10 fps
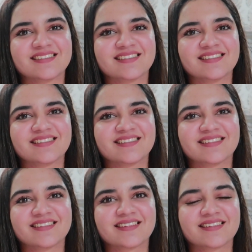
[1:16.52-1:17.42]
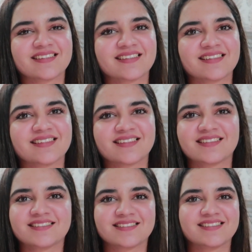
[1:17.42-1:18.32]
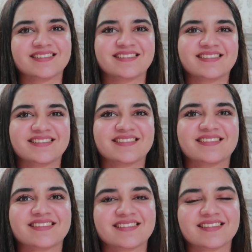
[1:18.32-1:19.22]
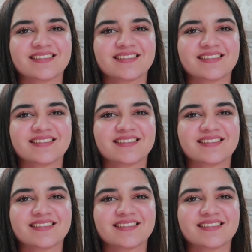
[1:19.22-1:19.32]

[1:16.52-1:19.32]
The person shown says nothing.